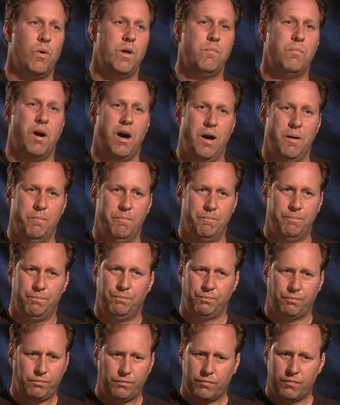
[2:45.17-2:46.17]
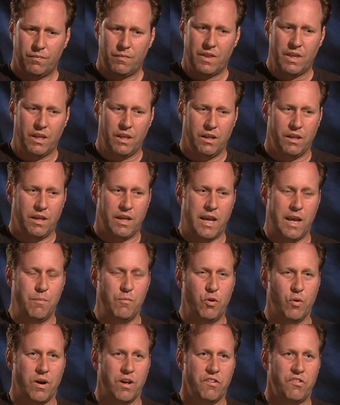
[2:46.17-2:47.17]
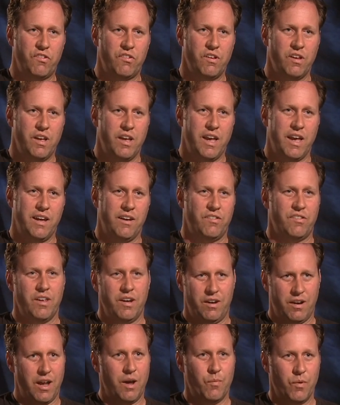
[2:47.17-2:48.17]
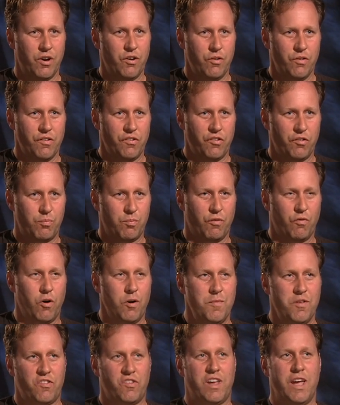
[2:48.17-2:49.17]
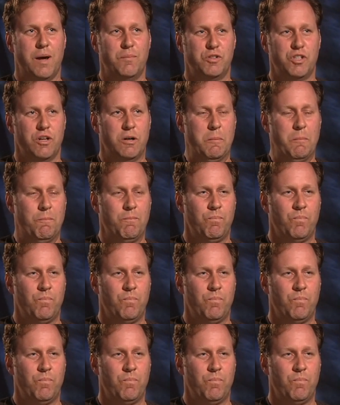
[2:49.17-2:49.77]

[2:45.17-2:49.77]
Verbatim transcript: Bob came to us and he said, "I want to do this as performance capture,"